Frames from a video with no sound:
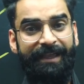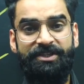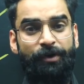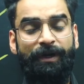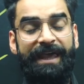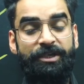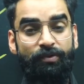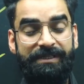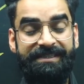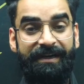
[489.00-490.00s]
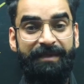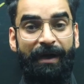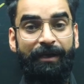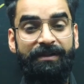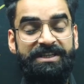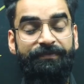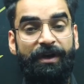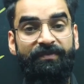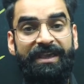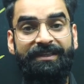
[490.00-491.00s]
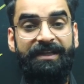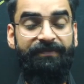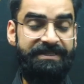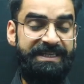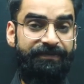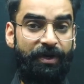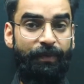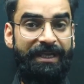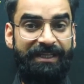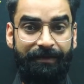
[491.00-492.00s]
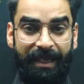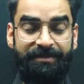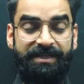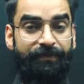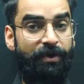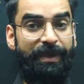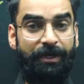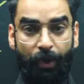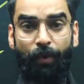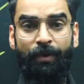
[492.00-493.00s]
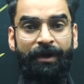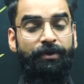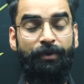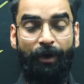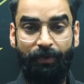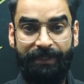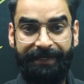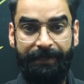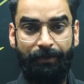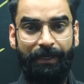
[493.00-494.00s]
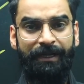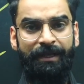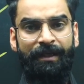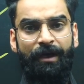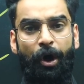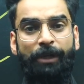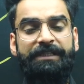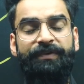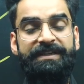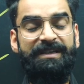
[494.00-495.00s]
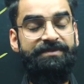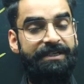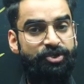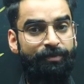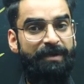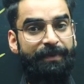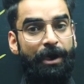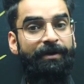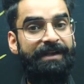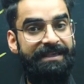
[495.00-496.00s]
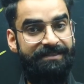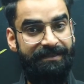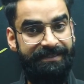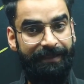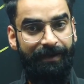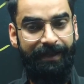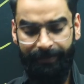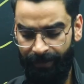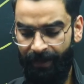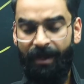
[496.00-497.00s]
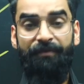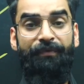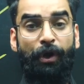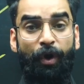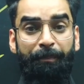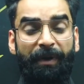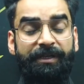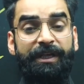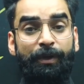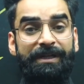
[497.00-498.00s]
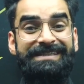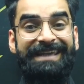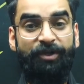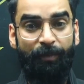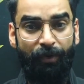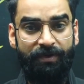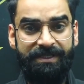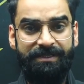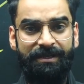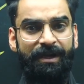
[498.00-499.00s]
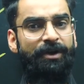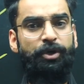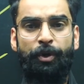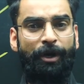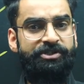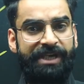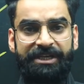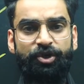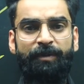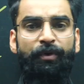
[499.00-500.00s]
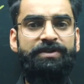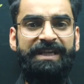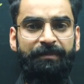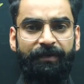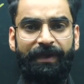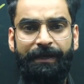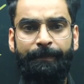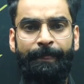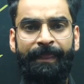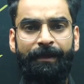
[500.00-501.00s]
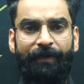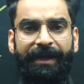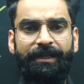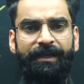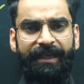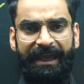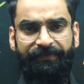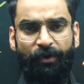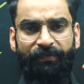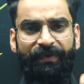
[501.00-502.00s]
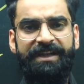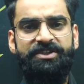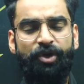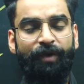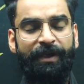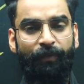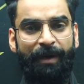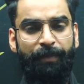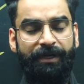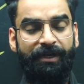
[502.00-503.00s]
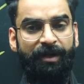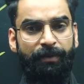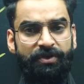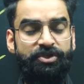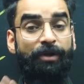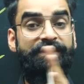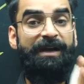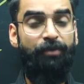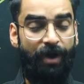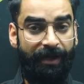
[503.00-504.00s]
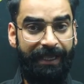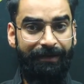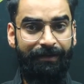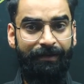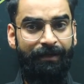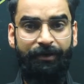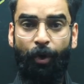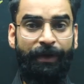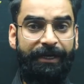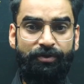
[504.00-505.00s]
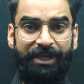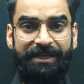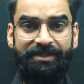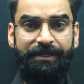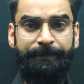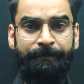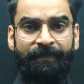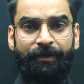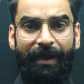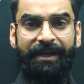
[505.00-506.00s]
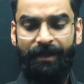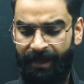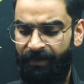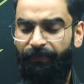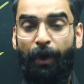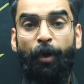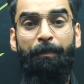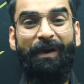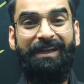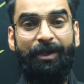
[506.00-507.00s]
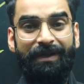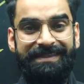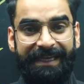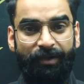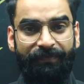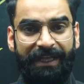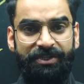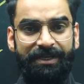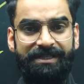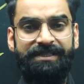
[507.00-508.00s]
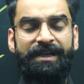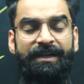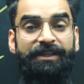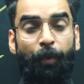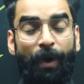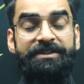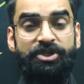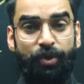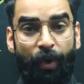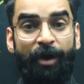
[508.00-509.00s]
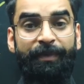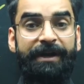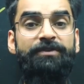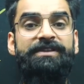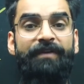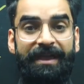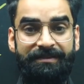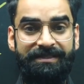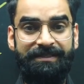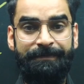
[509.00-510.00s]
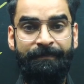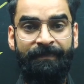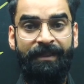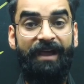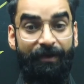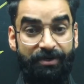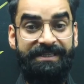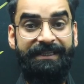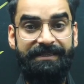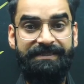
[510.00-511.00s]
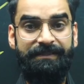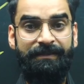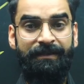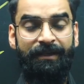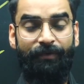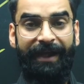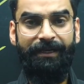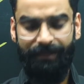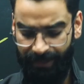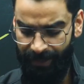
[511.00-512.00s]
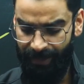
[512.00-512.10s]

It's not like you will study biology for a week, then physics for a week, then chemistry for a week. No, do not do that at all. All the three subjects should be prioritized in a single day. Follow a particular set of books. Do not change your books in between right? If you finish solving one particular book, solve that book again. No need to change it, right? Follow particular set of teachers, the ones who have produced the ranks. I would say this, right?